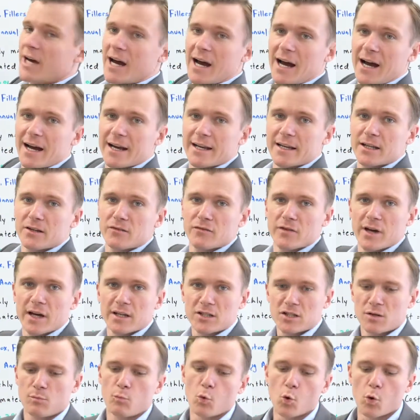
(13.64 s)
I
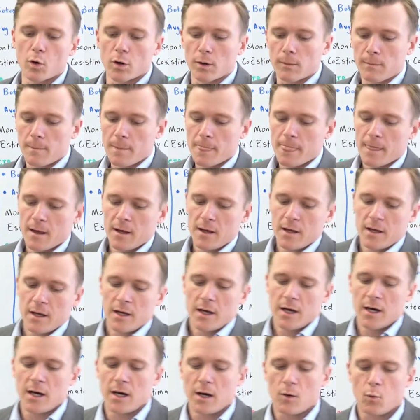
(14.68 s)
invest more?
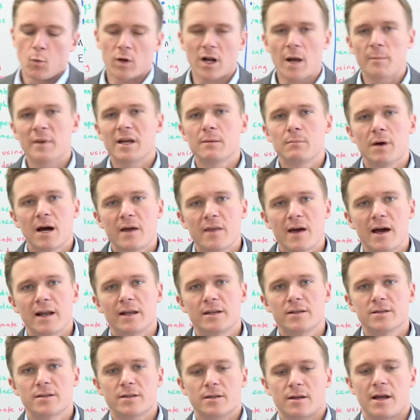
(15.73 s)
What I mean by that
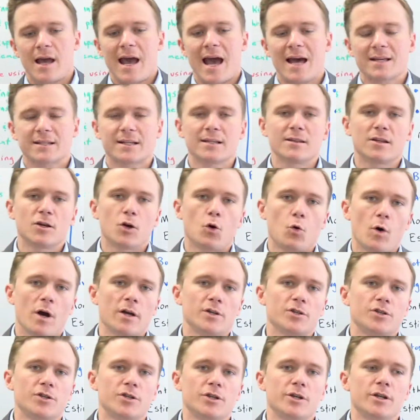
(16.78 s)
is asking the
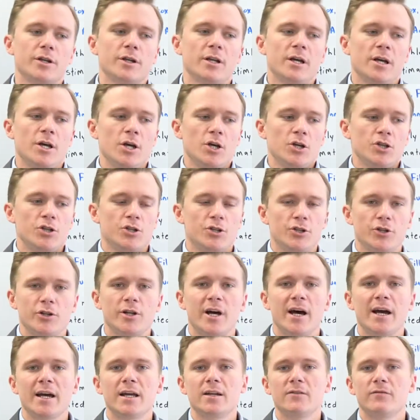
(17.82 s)
question, should
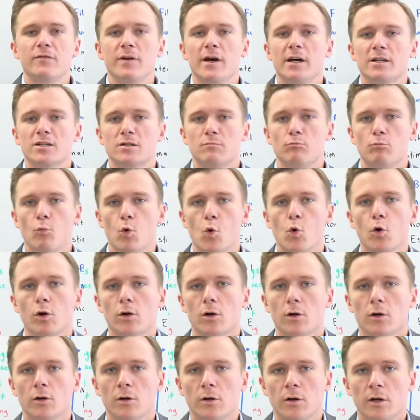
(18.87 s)
I invest
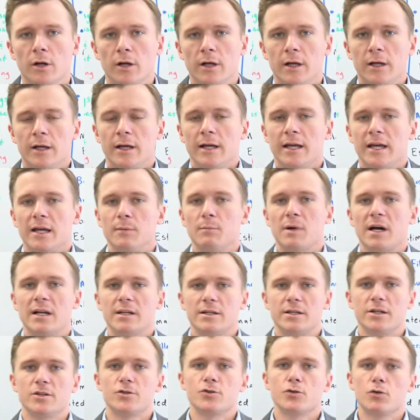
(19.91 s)
more in my
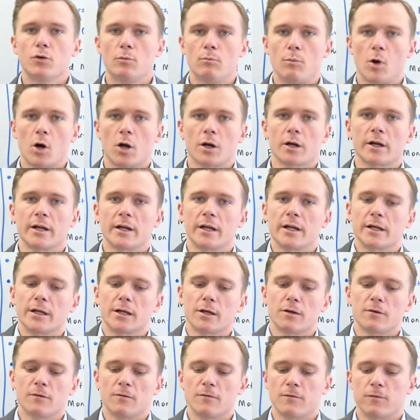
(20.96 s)
digital
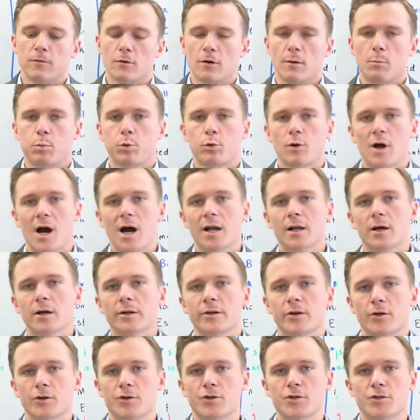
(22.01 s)
marketing for a
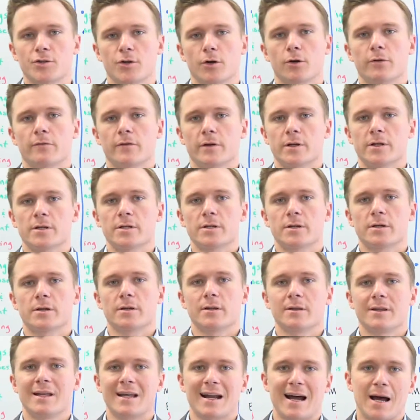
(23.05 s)
product or service
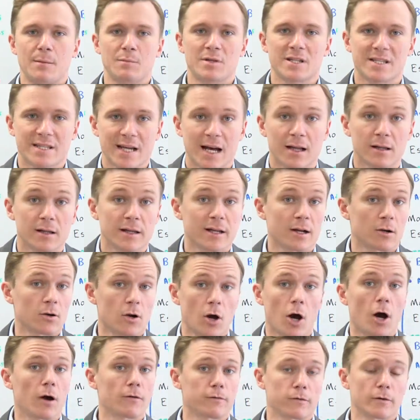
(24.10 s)
that I'm selling or
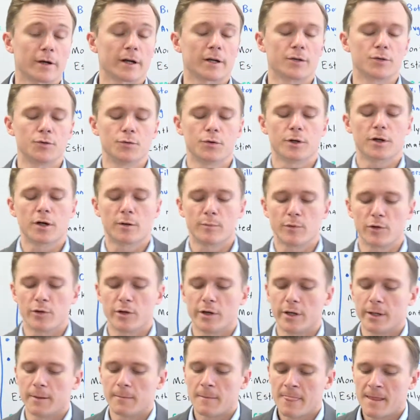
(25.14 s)
offering to a
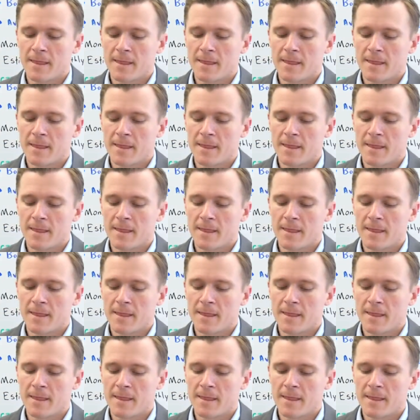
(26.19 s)
community?